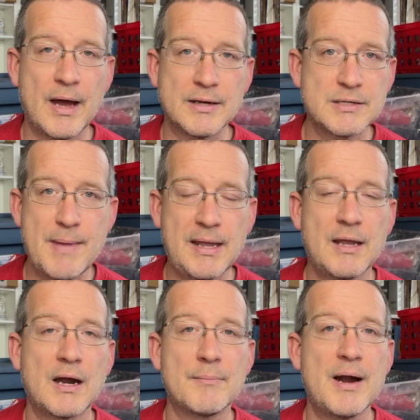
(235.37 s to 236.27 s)
to
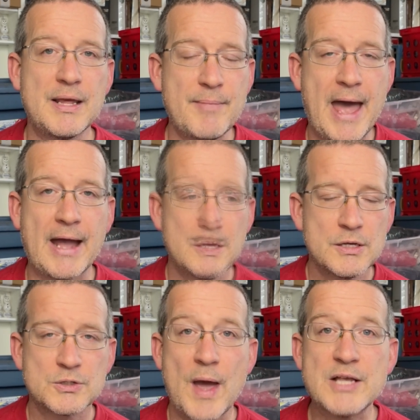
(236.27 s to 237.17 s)
making our money back.
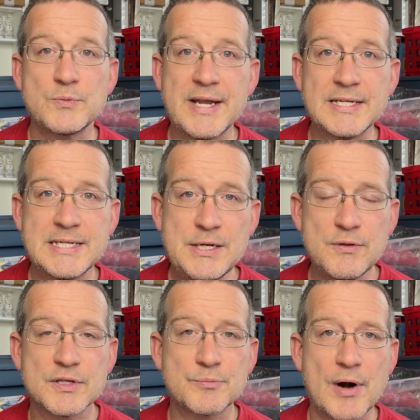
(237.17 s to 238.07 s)
So as we continue
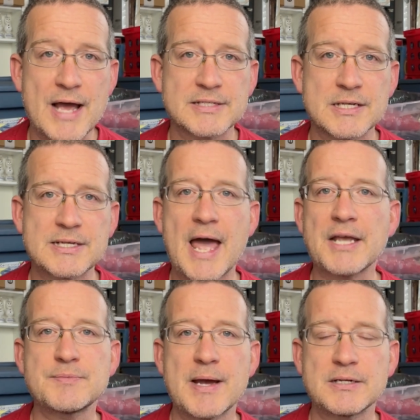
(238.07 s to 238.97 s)
this process, I
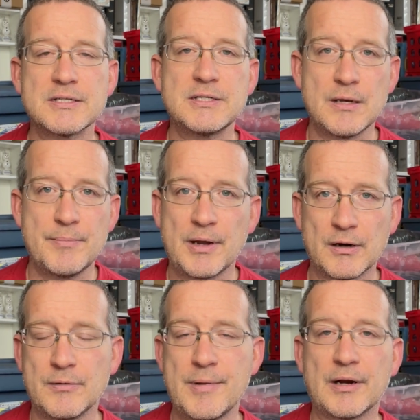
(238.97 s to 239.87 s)
expect to see a bigger
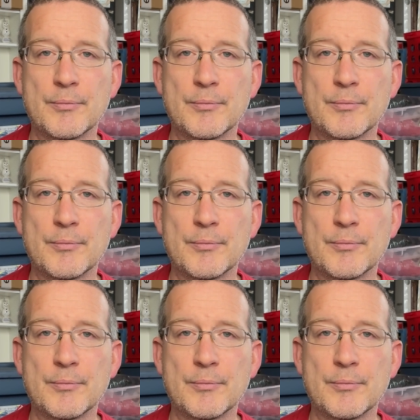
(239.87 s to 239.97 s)
and bigger